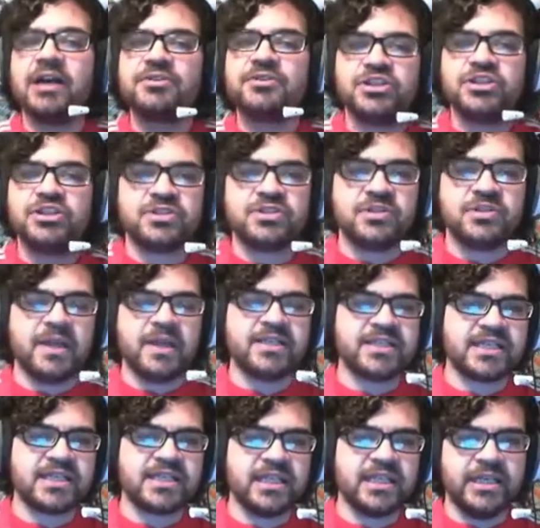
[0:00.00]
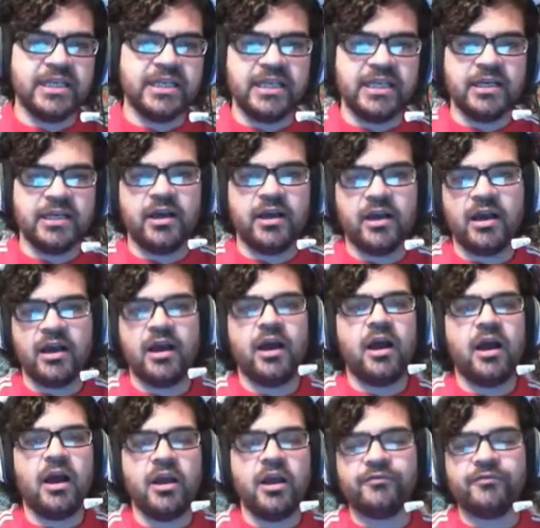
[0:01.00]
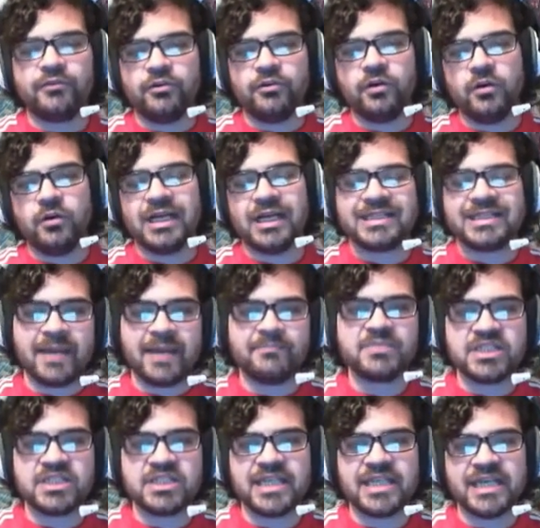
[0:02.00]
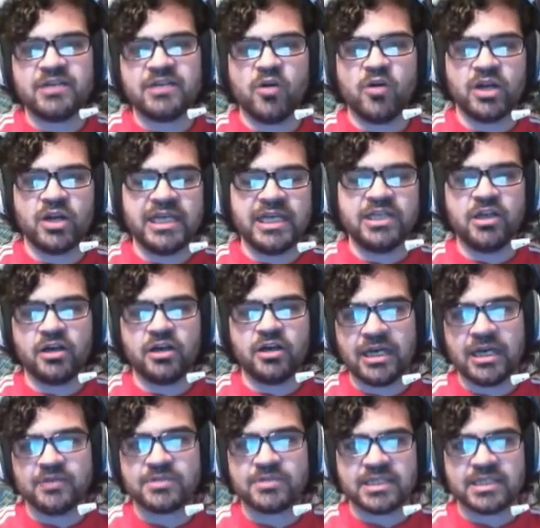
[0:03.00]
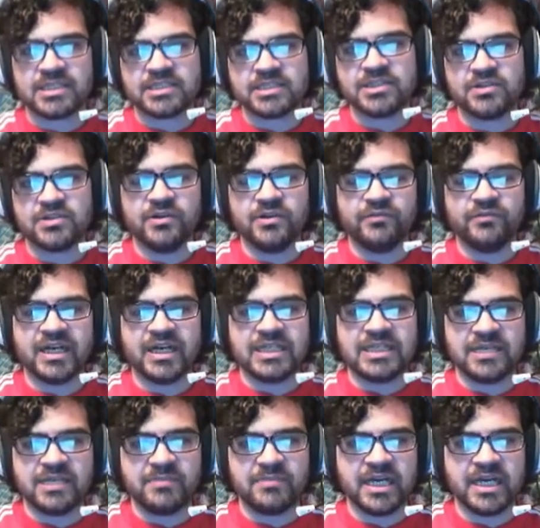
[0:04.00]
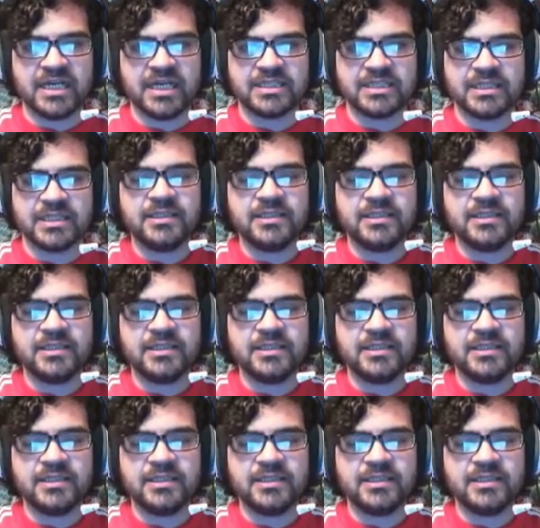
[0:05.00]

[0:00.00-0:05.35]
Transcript: you to basically overall attempt to take 1-hit knockouts. That's the sort of idea behind it.